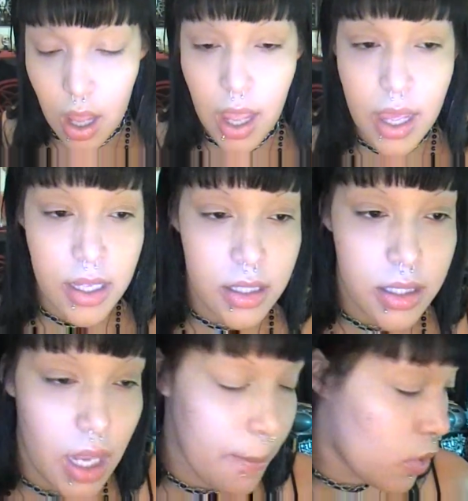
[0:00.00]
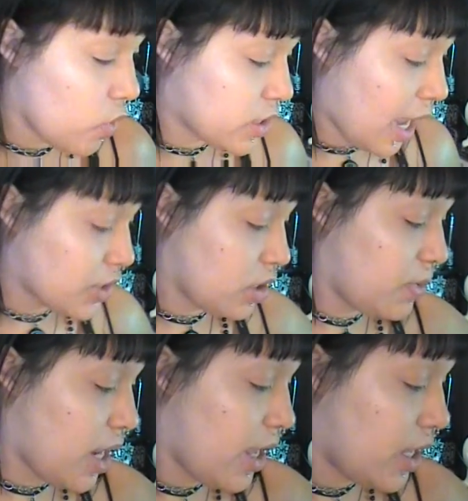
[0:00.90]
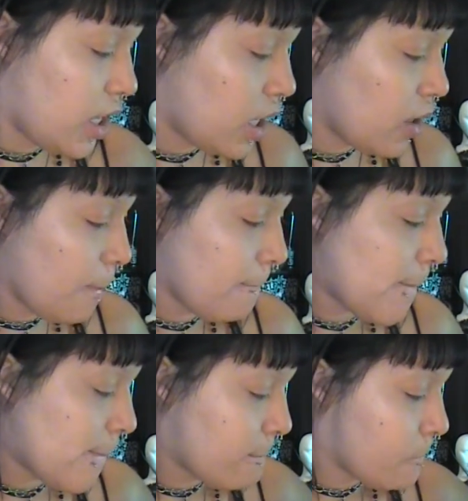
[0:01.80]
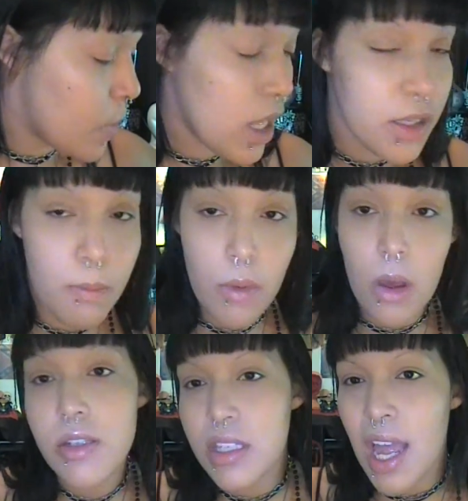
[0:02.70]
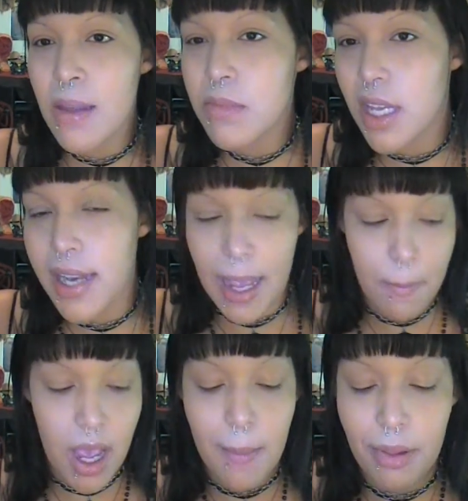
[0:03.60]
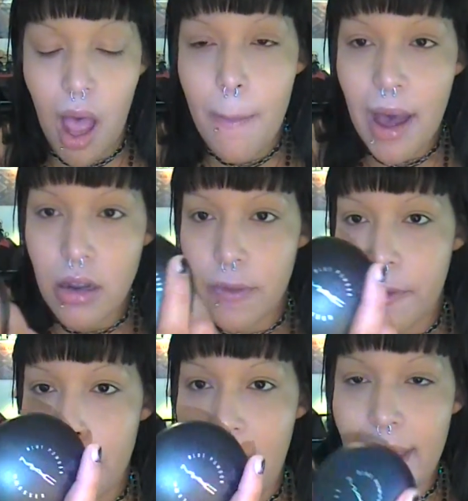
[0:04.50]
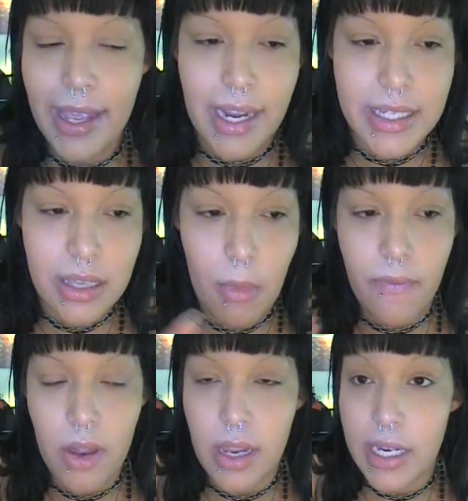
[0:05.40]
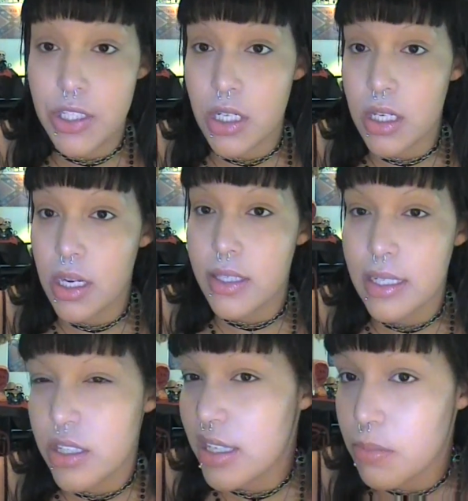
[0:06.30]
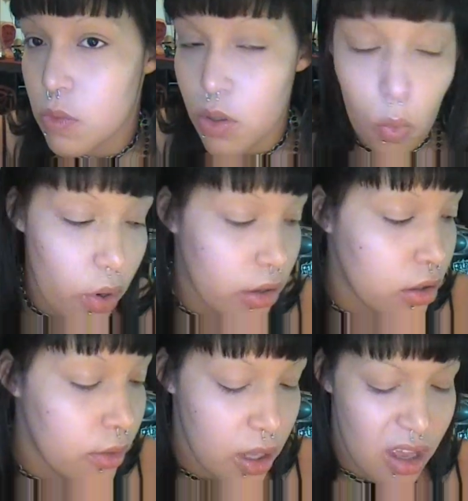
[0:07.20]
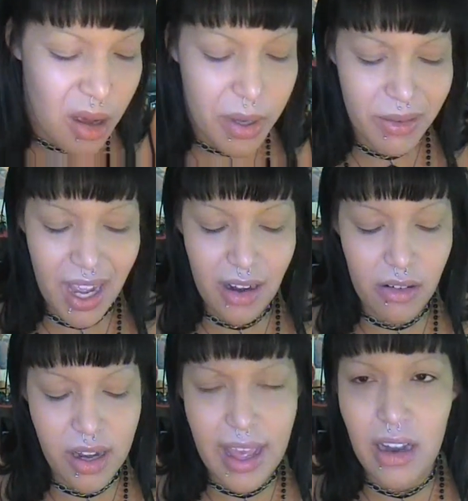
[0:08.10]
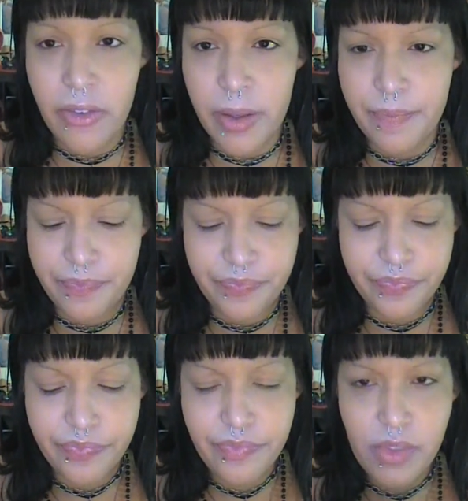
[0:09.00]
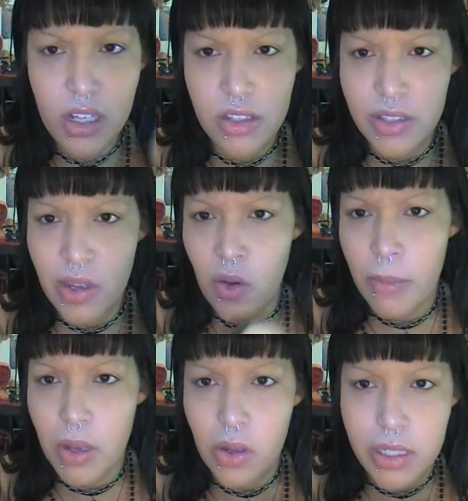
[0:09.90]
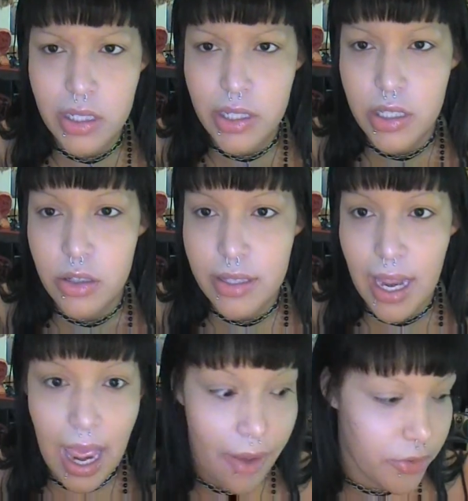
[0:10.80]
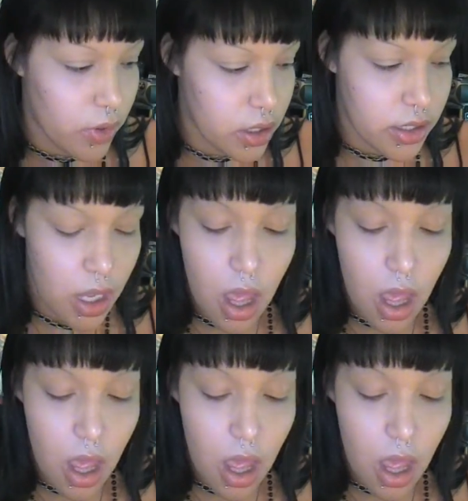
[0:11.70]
And I'm going to actually be taking, most times I take my blot powder from MAC and I set my foundation because it just helps with the oil, but I'm kind of running out of it, so I'm going to just use that afterwards.